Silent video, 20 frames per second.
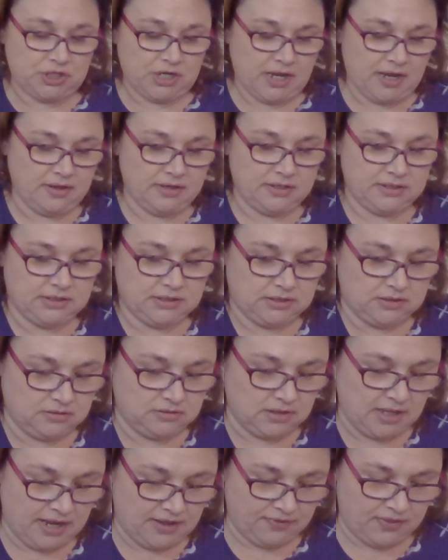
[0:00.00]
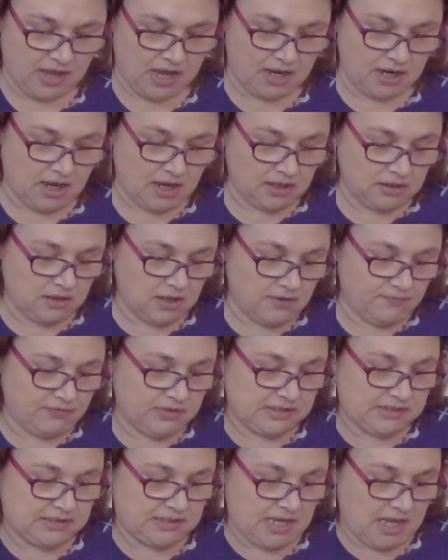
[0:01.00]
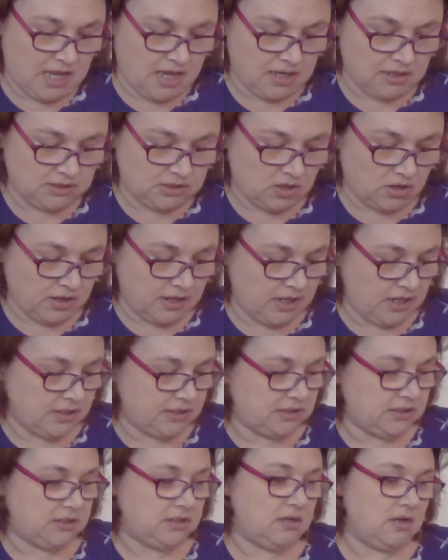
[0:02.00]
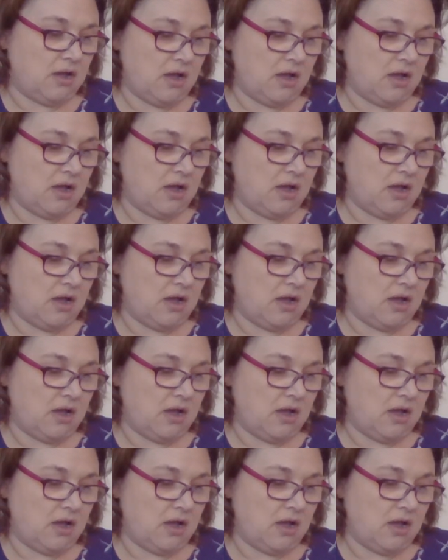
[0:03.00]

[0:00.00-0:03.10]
I just like that. I love the sayings on it.